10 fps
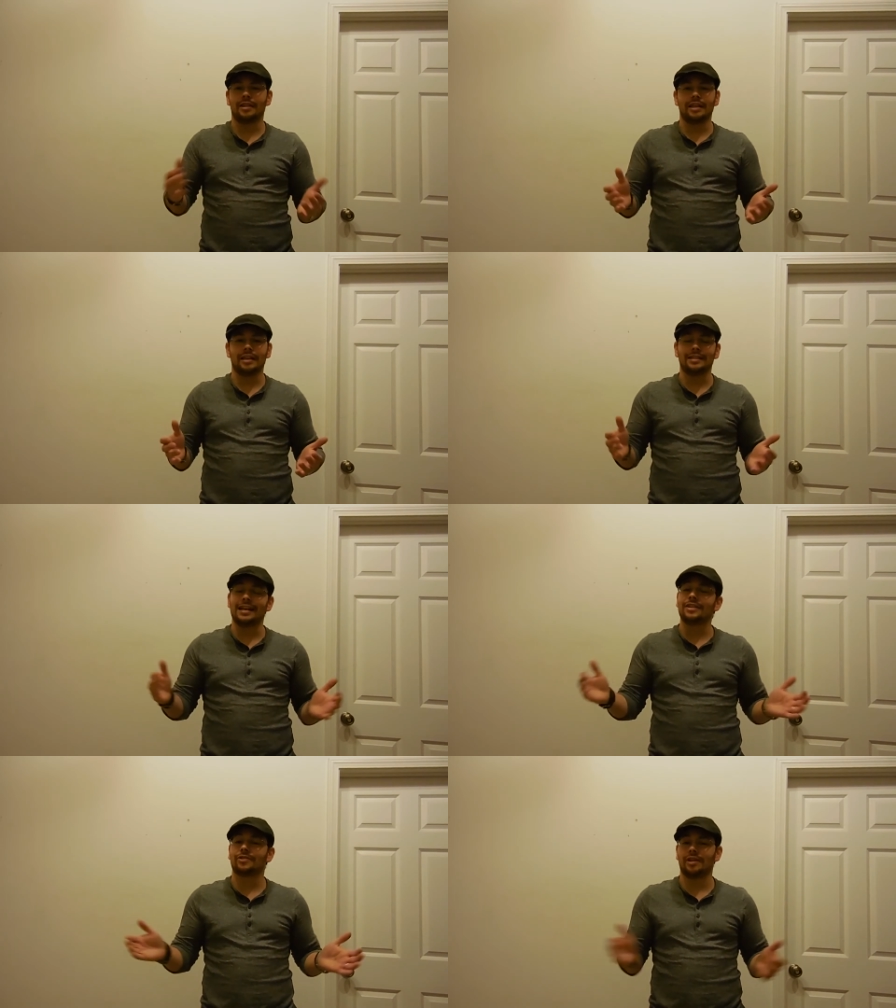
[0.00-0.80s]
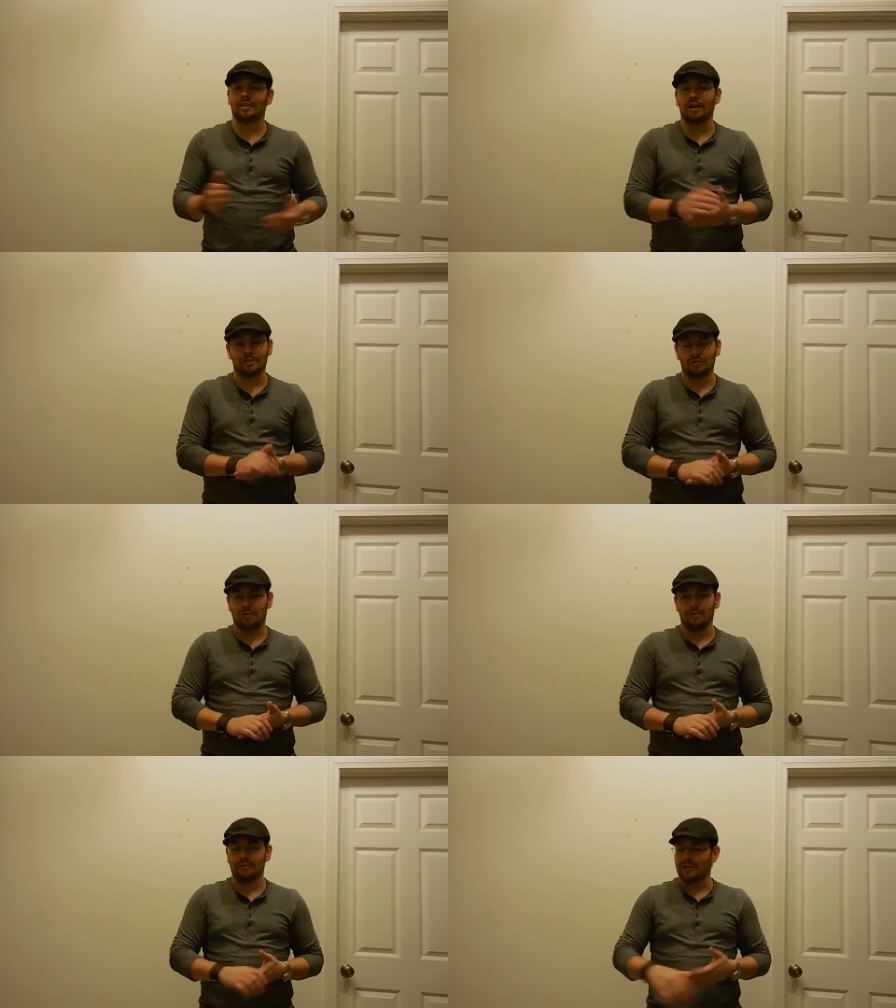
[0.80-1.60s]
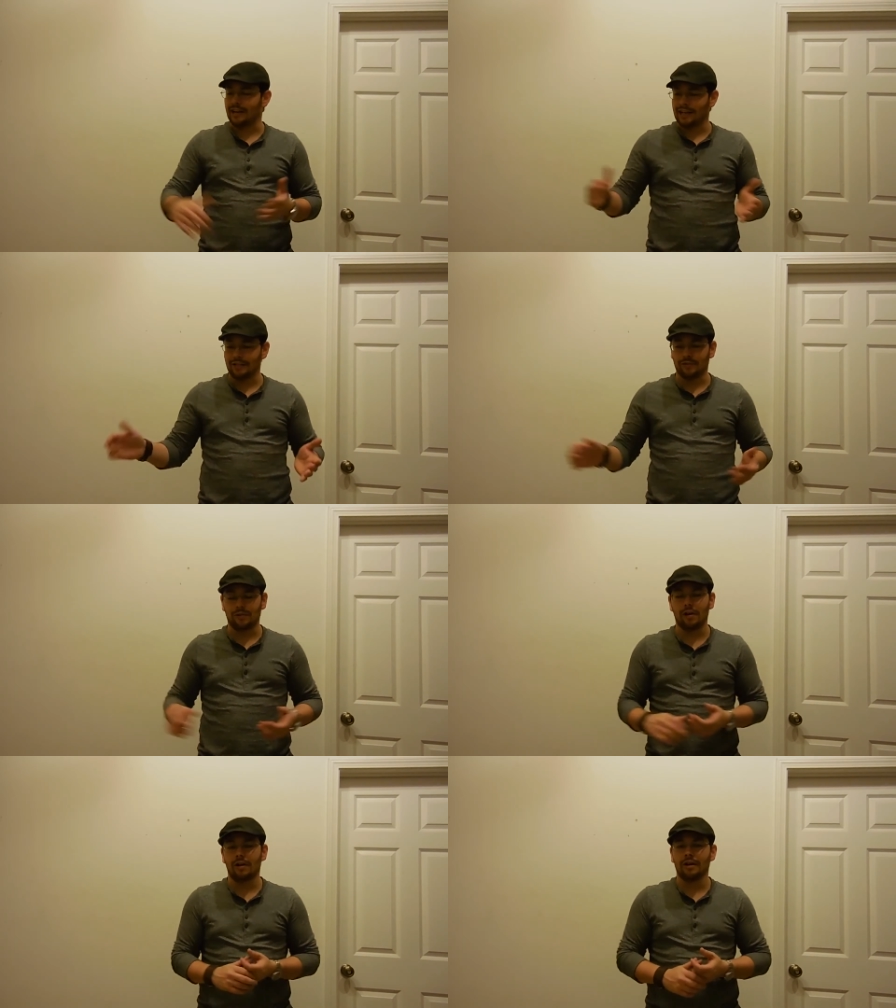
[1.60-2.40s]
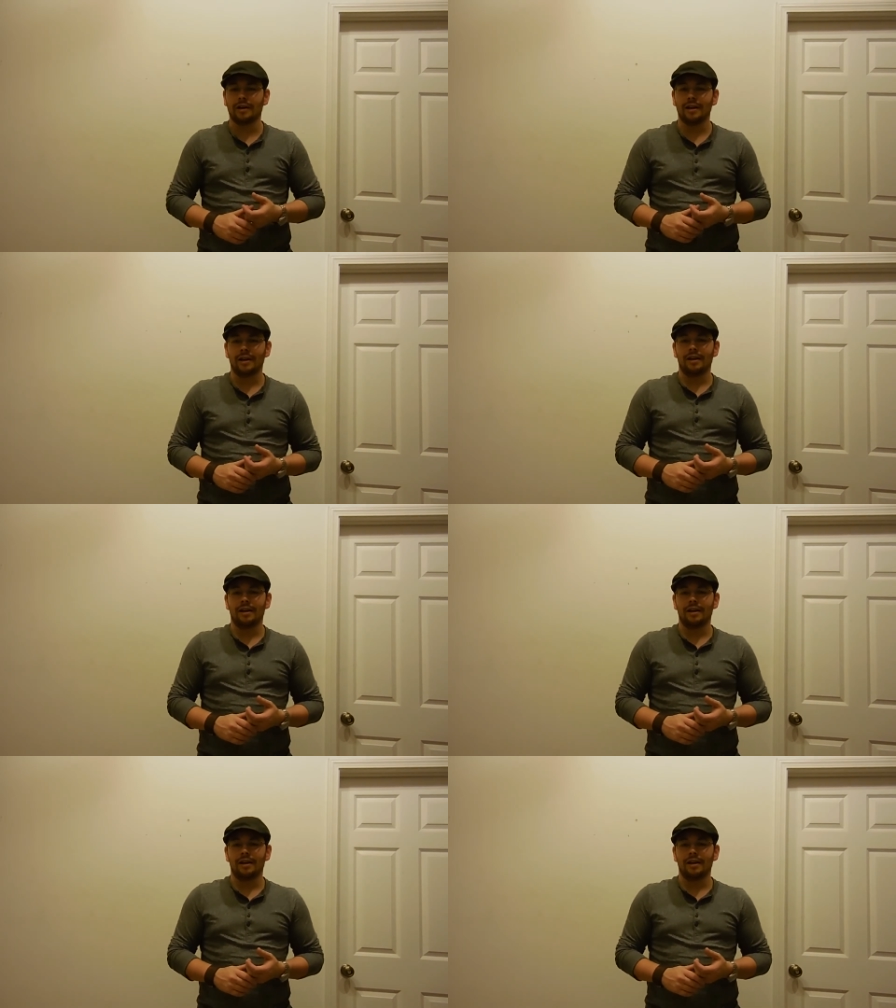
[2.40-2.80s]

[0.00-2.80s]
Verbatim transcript: the days are getting a lot shorter, the nights are long,